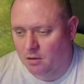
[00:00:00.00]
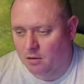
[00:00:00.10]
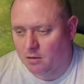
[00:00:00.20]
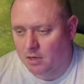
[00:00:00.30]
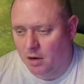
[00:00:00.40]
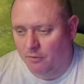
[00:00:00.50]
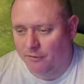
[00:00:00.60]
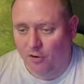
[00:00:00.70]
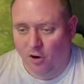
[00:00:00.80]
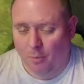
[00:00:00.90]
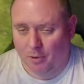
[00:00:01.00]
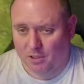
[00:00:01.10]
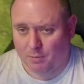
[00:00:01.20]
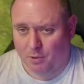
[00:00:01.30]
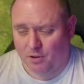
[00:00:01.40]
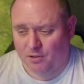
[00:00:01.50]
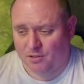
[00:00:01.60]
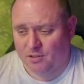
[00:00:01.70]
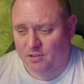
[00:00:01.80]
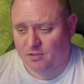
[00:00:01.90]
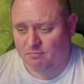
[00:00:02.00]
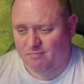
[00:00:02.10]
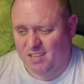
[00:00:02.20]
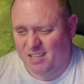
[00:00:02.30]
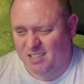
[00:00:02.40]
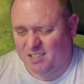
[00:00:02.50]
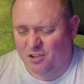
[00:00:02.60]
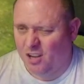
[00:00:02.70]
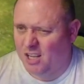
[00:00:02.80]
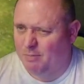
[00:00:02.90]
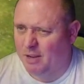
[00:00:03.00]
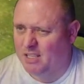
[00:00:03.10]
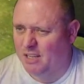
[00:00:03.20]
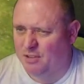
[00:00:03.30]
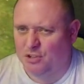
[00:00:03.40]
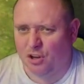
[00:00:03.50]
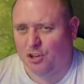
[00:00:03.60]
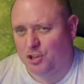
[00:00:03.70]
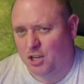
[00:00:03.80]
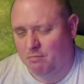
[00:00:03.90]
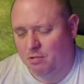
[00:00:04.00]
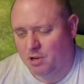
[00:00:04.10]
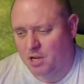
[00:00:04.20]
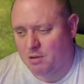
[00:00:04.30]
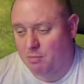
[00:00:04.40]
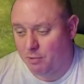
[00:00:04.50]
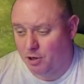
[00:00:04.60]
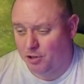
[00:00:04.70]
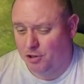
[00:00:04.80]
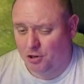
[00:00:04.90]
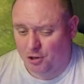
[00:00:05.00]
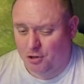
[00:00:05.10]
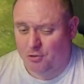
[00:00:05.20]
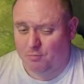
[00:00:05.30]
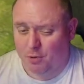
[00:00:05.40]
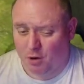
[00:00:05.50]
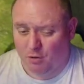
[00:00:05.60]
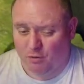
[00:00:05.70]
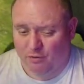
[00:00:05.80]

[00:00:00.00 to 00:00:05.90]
Now, for 4 ability points, it's not expensive, it's not cheap. But because you're going to use both